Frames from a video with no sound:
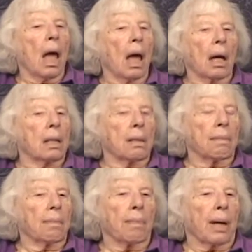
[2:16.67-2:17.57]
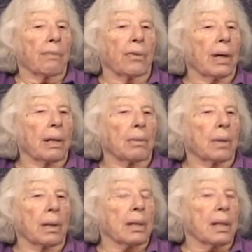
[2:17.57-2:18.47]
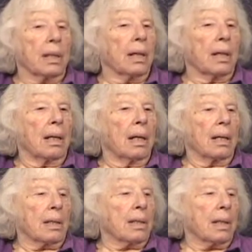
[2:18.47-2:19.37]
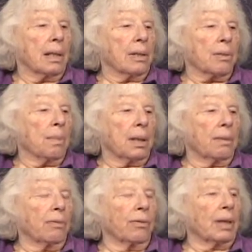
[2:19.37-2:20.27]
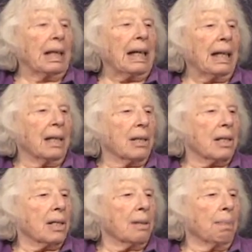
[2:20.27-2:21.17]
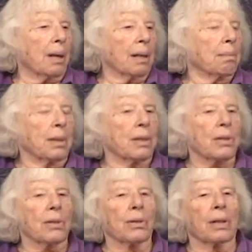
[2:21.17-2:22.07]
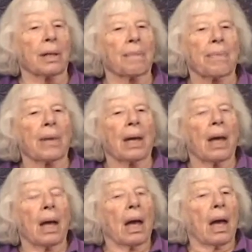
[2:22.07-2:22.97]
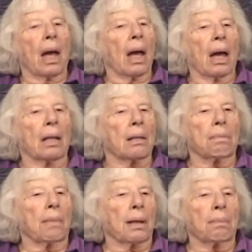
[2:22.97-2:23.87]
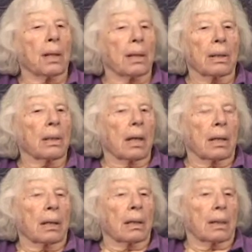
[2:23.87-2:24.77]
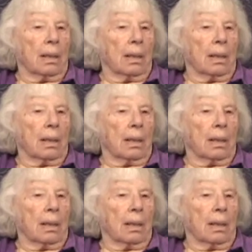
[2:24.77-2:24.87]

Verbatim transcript: And my father worked as a salesman in Feline's department store. And my mother at,